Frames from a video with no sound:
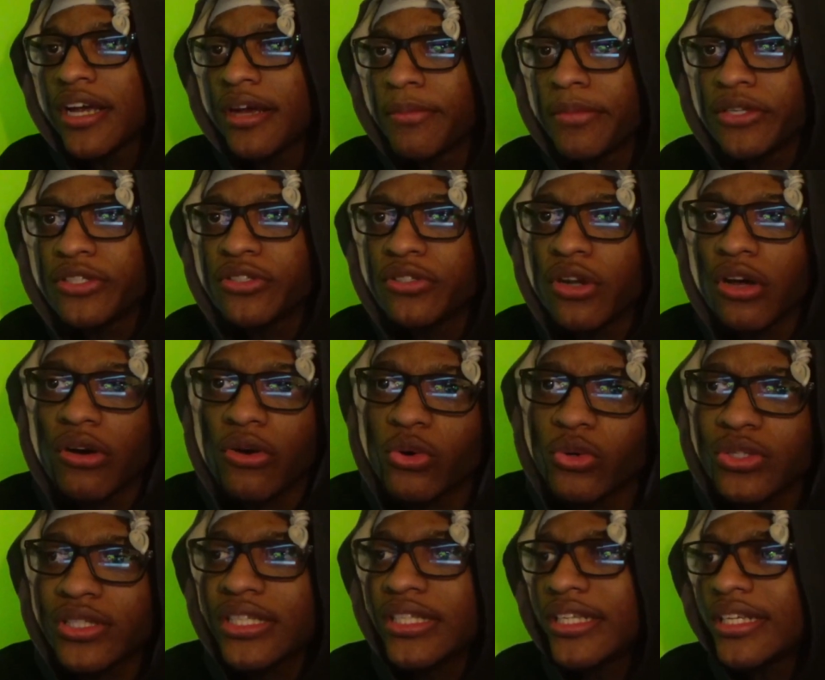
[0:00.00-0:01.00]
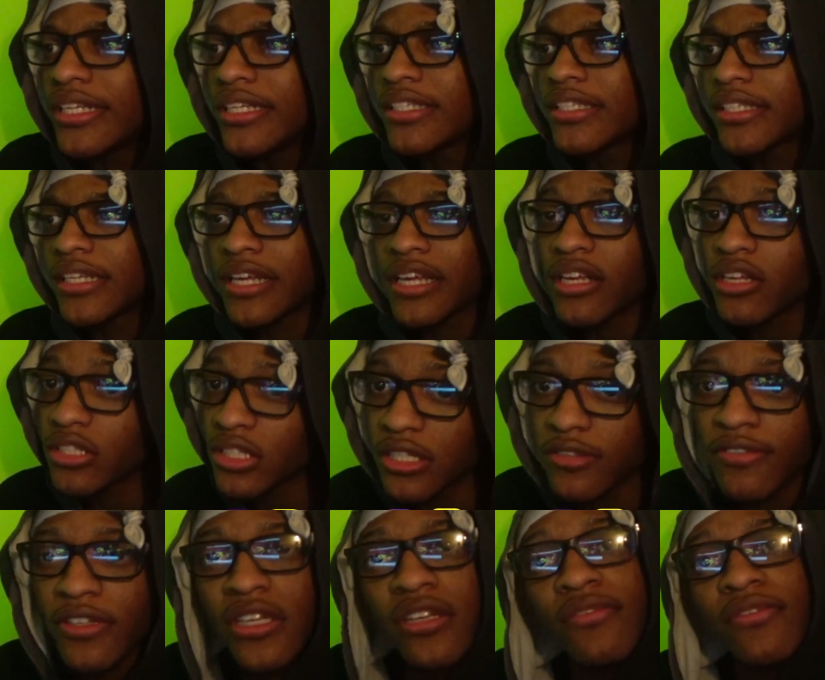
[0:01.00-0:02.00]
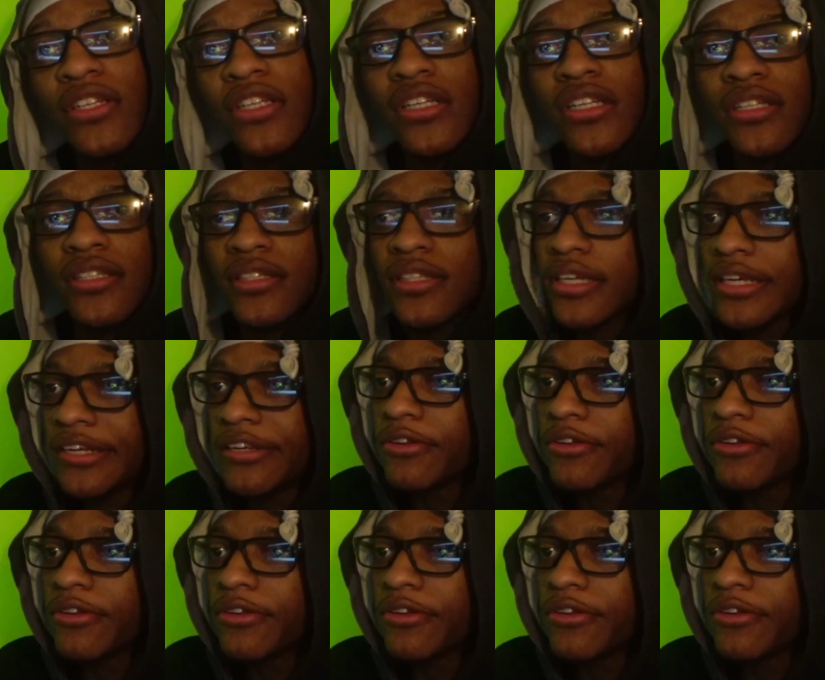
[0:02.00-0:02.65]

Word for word: But you know, Uzi did his thing. Chief Keef did his thing.